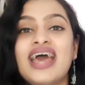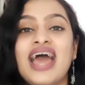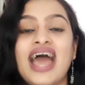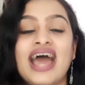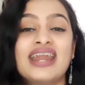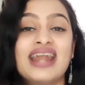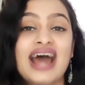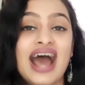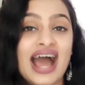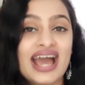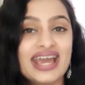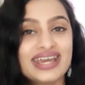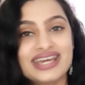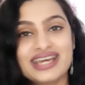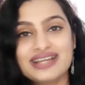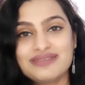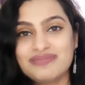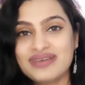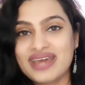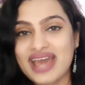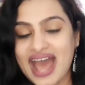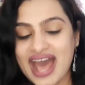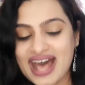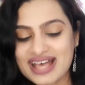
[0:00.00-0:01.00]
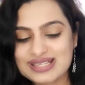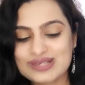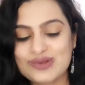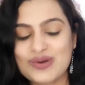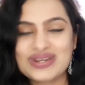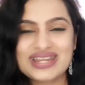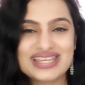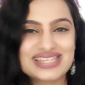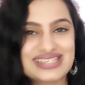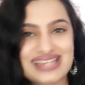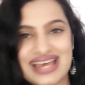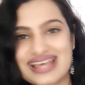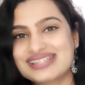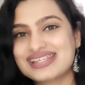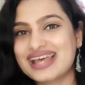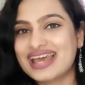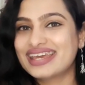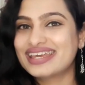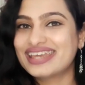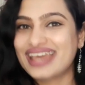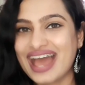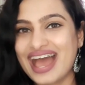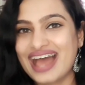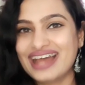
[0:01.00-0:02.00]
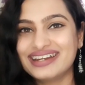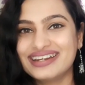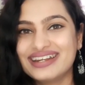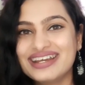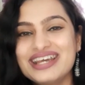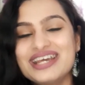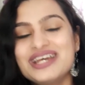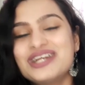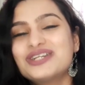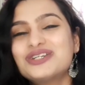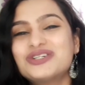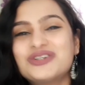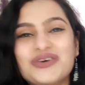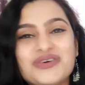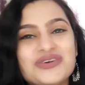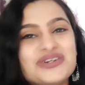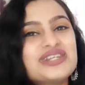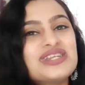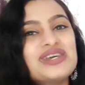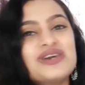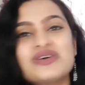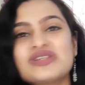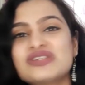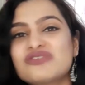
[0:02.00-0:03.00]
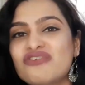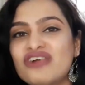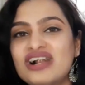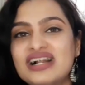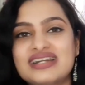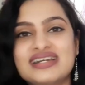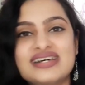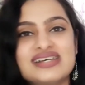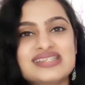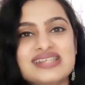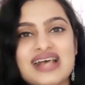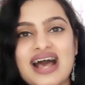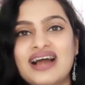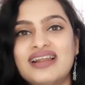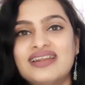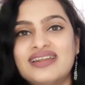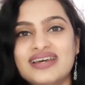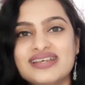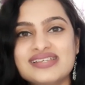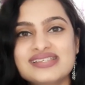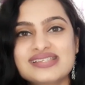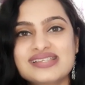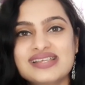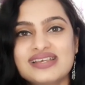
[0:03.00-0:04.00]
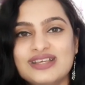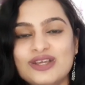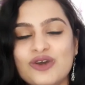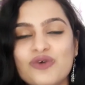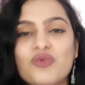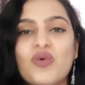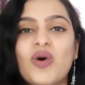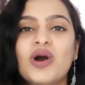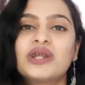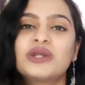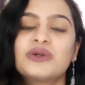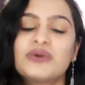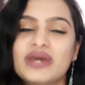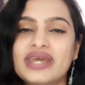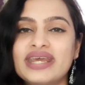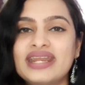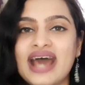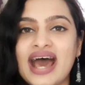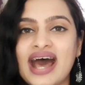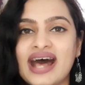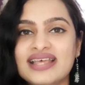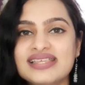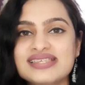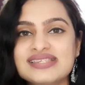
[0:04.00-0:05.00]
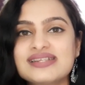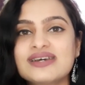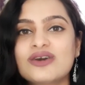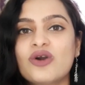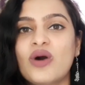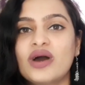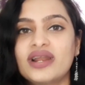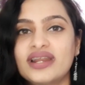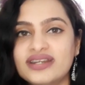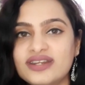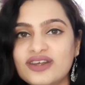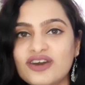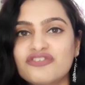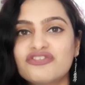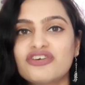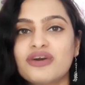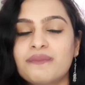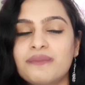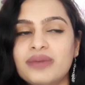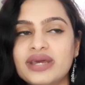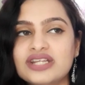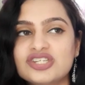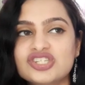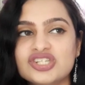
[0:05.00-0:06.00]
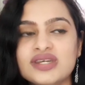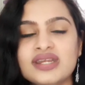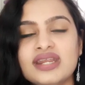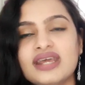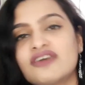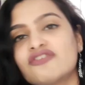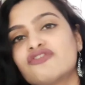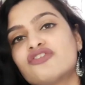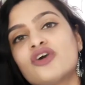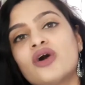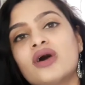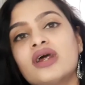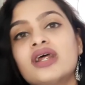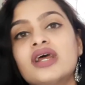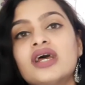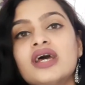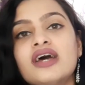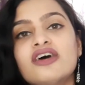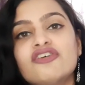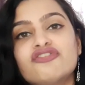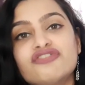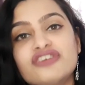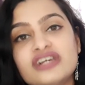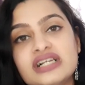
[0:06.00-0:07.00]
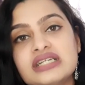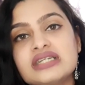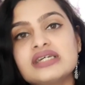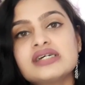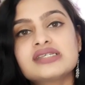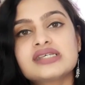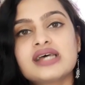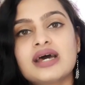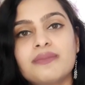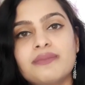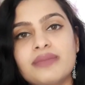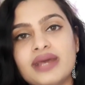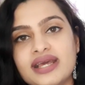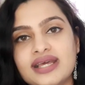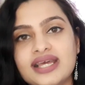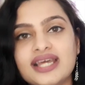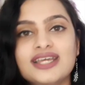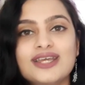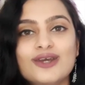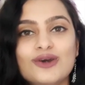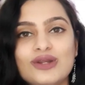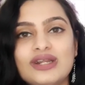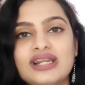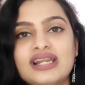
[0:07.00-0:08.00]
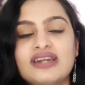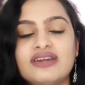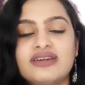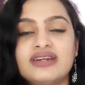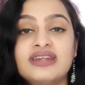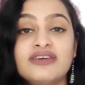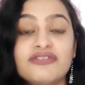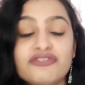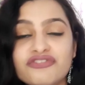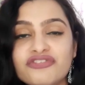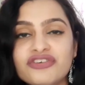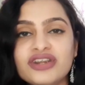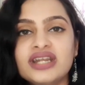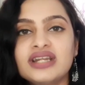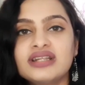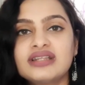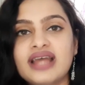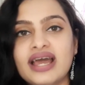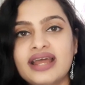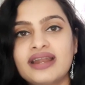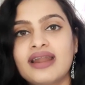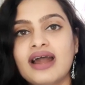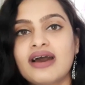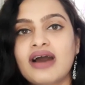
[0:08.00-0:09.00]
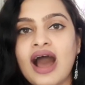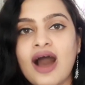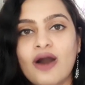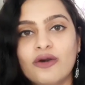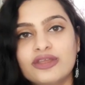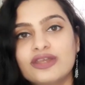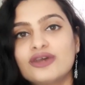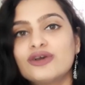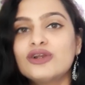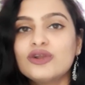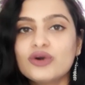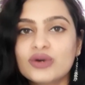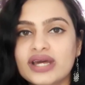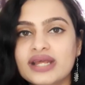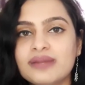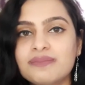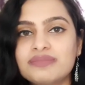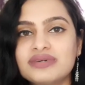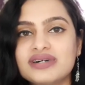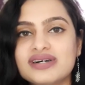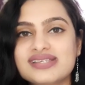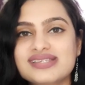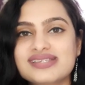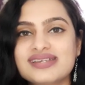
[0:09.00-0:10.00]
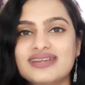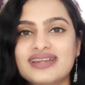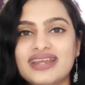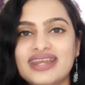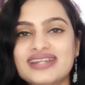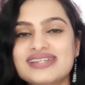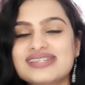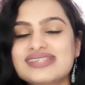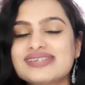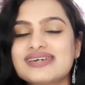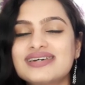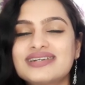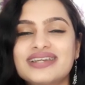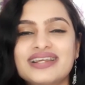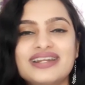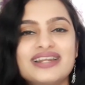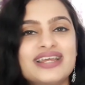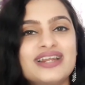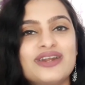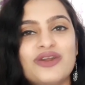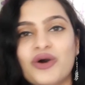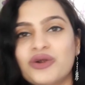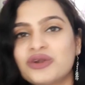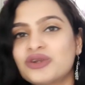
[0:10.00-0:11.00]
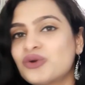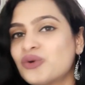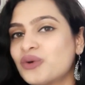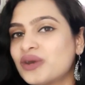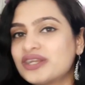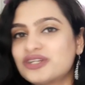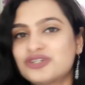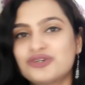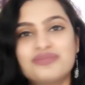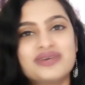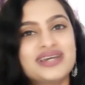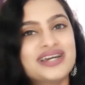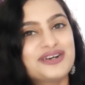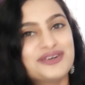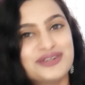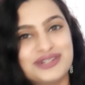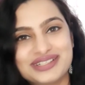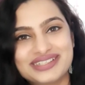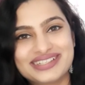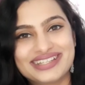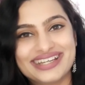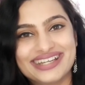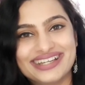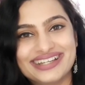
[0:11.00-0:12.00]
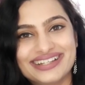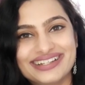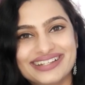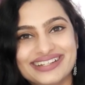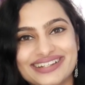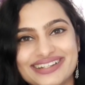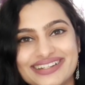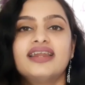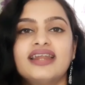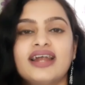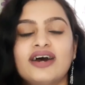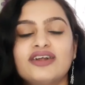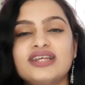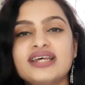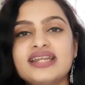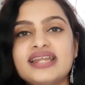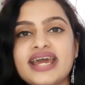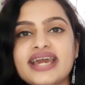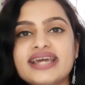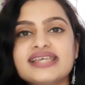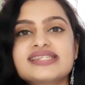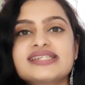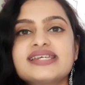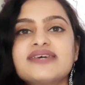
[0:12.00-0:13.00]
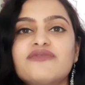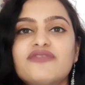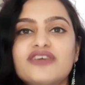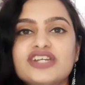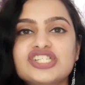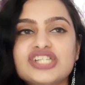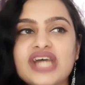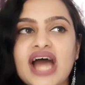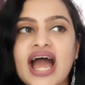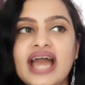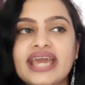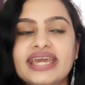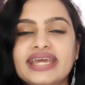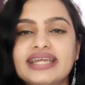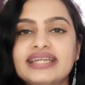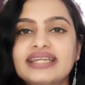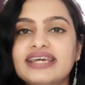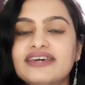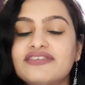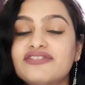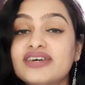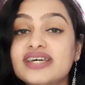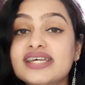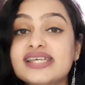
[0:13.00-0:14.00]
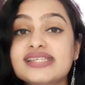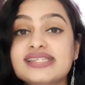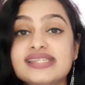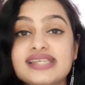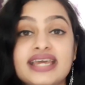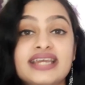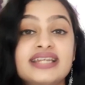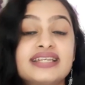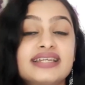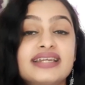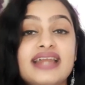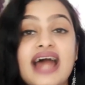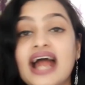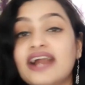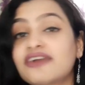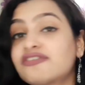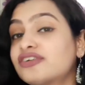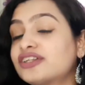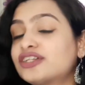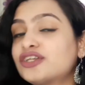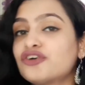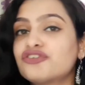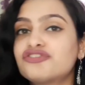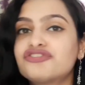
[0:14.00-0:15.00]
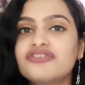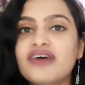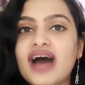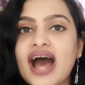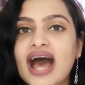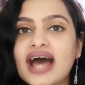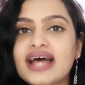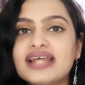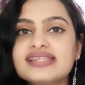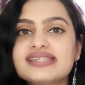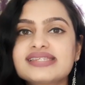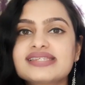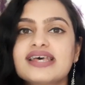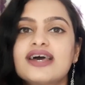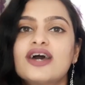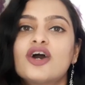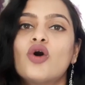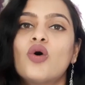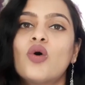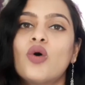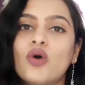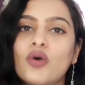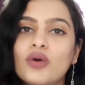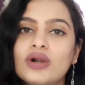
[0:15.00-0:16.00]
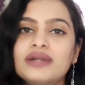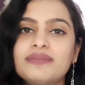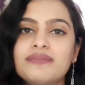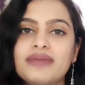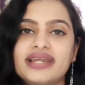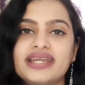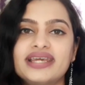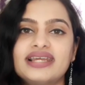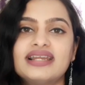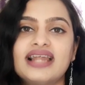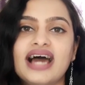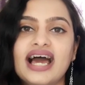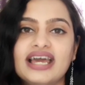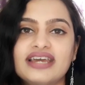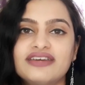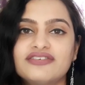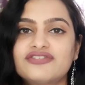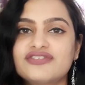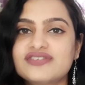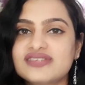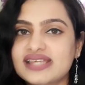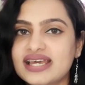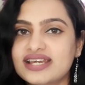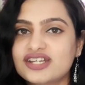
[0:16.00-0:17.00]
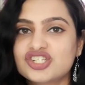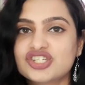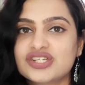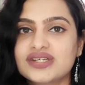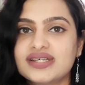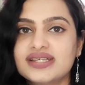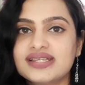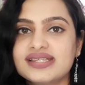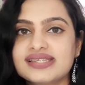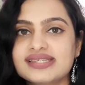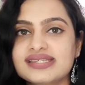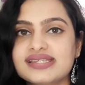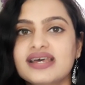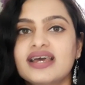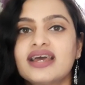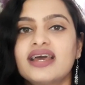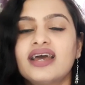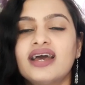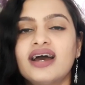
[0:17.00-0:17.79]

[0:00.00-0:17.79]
And I can be as honest as I can. Don't use filters unless you want to enhance the quality of your picture. If your filters are making you different than how you look in person, it's certainly not going to be a good thing. Now the next tip which I can give is interact with your fans, hold many live sessions,